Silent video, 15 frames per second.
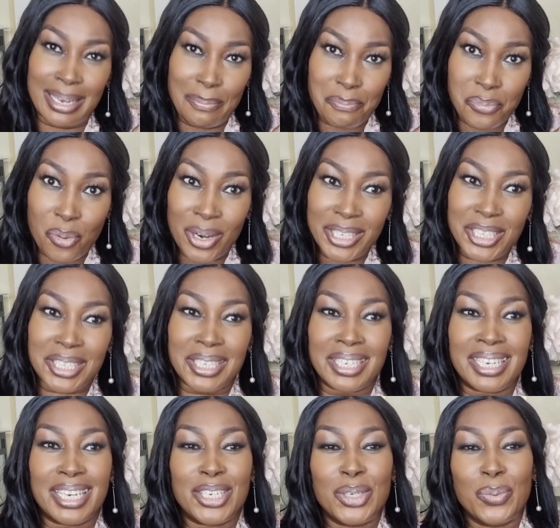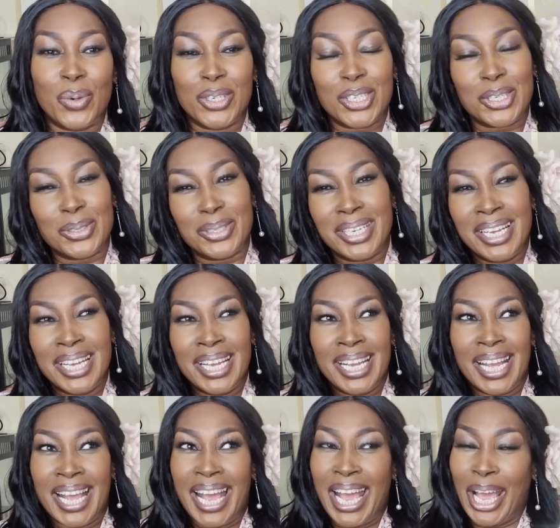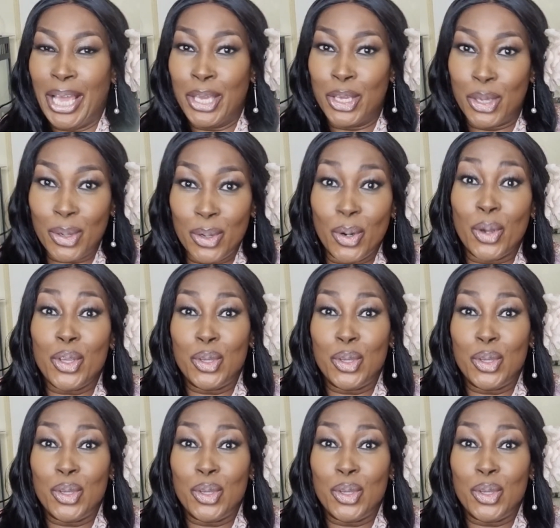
impression and you want to, you know,